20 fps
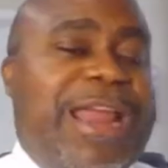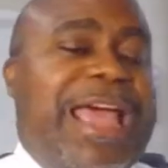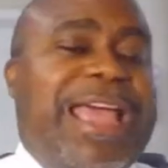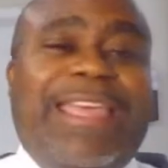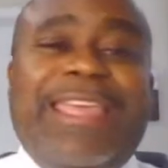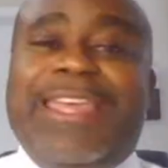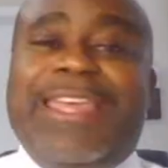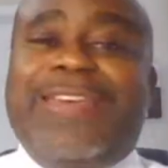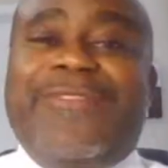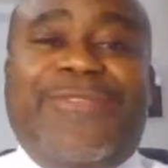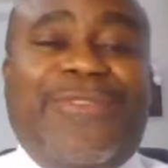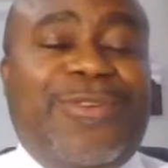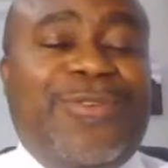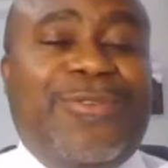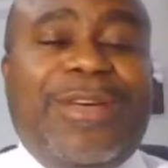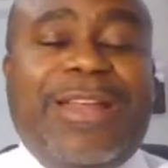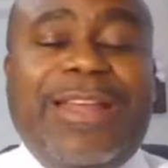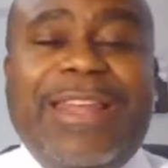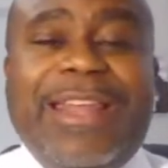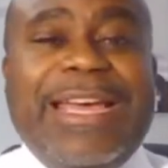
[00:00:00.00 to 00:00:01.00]
I give
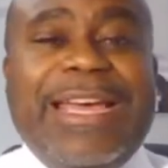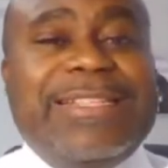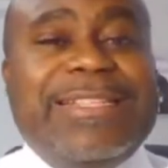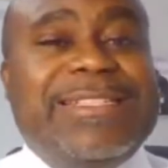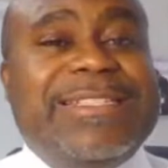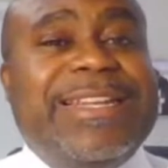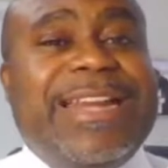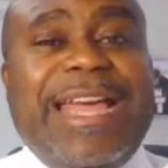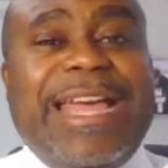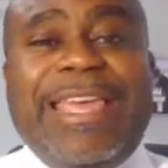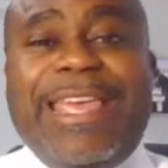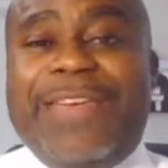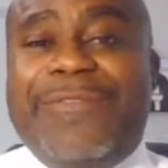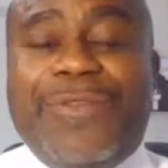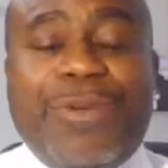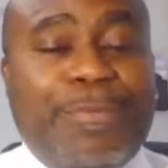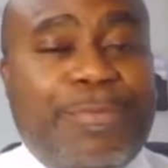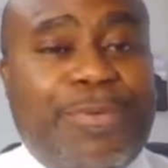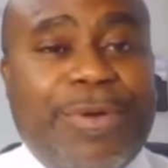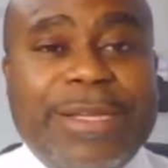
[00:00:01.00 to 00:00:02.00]
you a lesson. I give
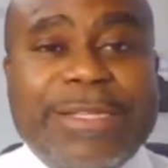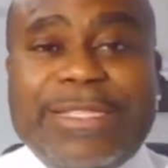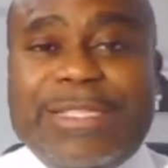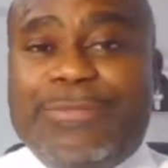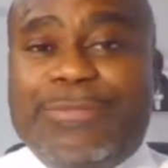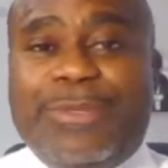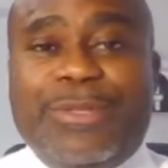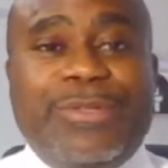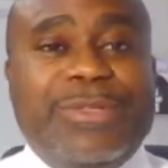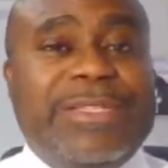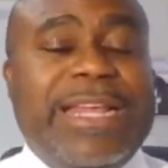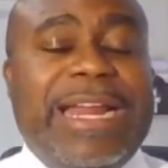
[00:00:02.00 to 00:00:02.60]
you principles